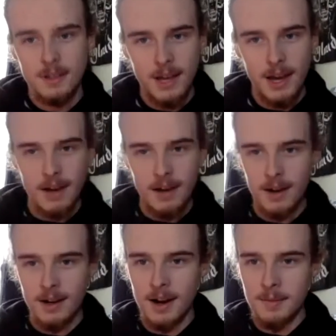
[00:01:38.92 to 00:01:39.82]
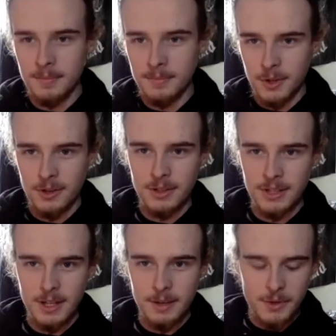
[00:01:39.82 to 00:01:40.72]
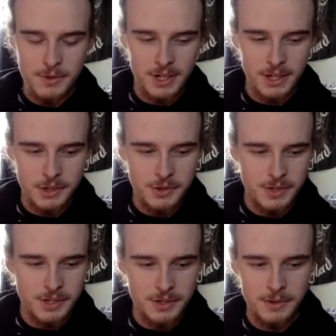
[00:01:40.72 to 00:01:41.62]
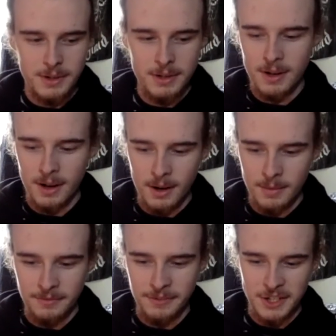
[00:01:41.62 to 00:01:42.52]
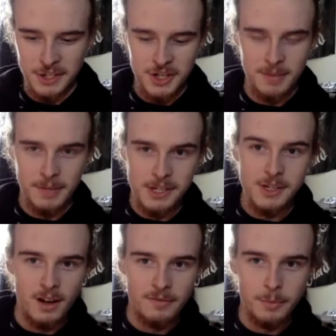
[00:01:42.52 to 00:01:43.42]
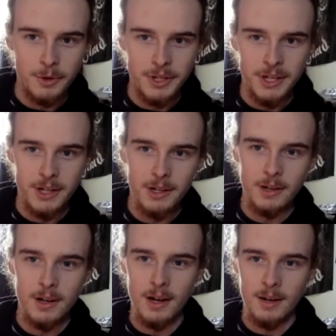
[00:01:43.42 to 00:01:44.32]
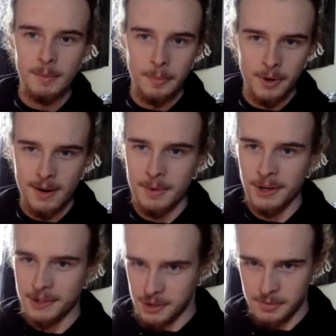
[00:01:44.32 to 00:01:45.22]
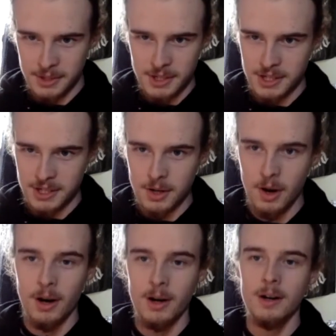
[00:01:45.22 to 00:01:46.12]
I'm currently a music industry student, finishing up my sophomore year. My primary instrument's guitar.